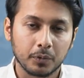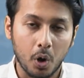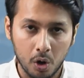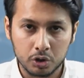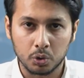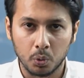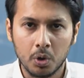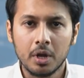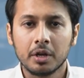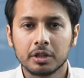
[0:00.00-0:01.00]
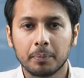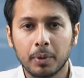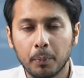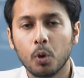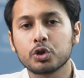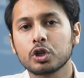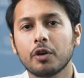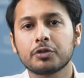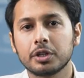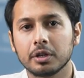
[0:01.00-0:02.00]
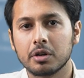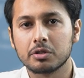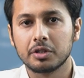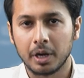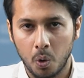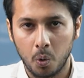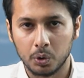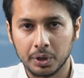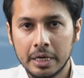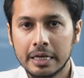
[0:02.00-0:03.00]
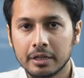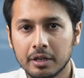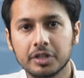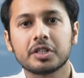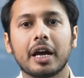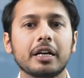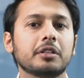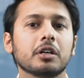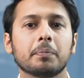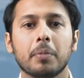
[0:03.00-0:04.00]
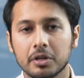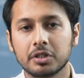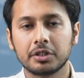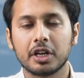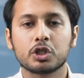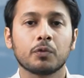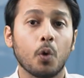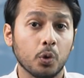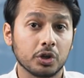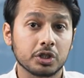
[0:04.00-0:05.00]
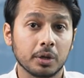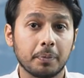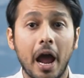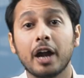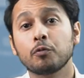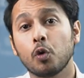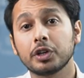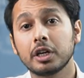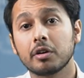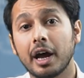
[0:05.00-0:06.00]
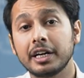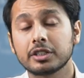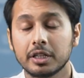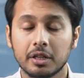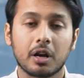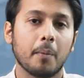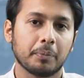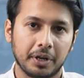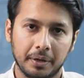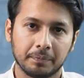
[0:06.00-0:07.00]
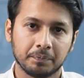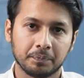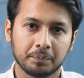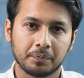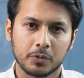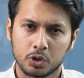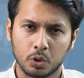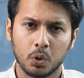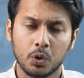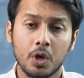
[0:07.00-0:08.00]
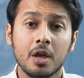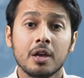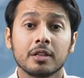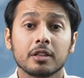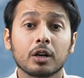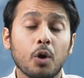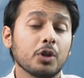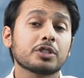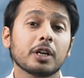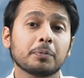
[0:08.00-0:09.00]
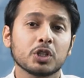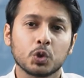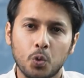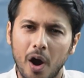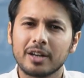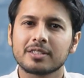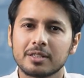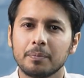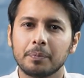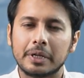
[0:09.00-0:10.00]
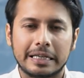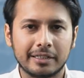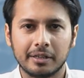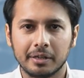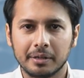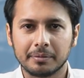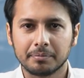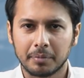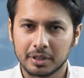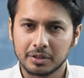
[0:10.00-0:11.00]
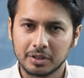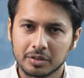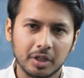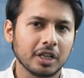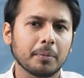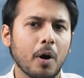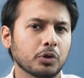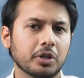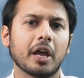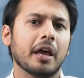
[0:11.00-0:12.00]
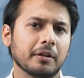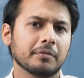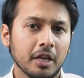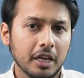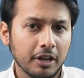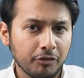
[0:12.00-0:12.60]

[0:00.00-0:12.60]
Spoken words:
Also, the proportion of shares they hold decide their percentage of ownership and voting rights in the company. So, the concept is quite simple and clear, but think about it again. If